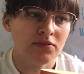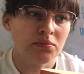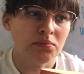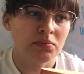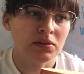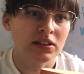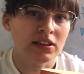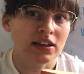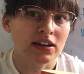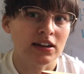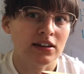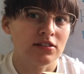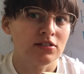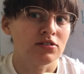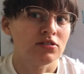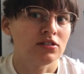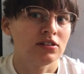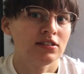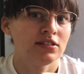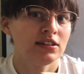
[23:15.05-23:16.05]
But then as
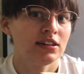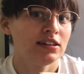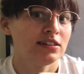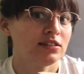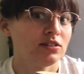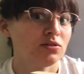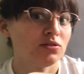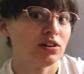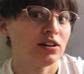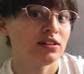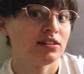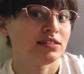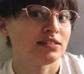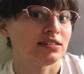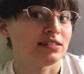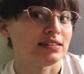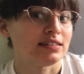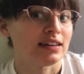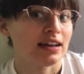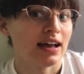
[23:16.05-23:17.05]
soon as he gets around his
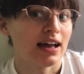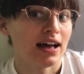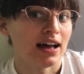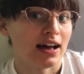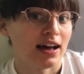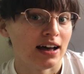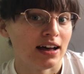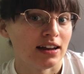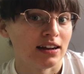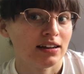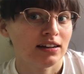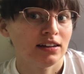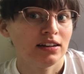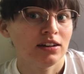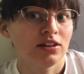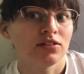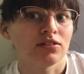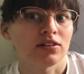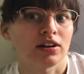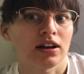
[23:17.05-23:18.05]
dad,
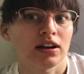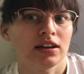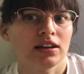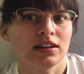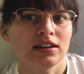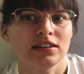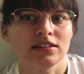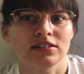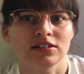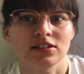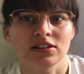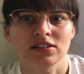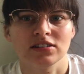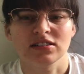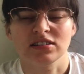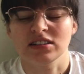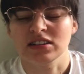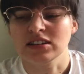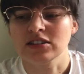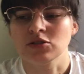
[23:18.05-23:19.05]
right,
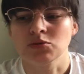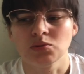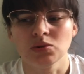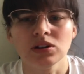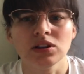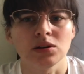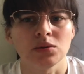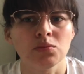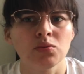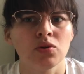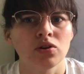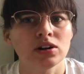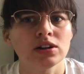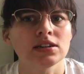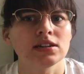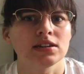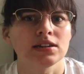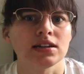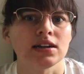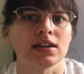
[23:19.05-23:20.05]
it's really
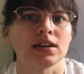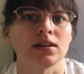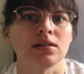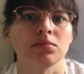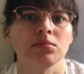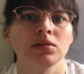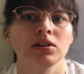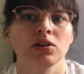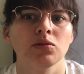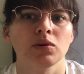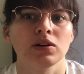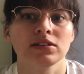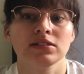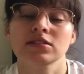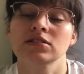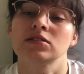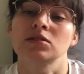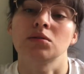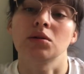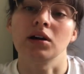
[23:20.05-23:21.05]
important to him. He wants
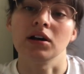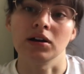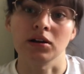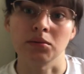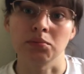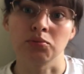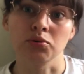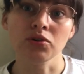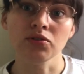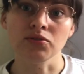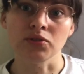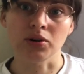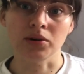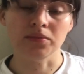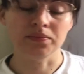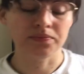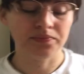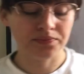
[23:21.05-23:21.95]
his approval.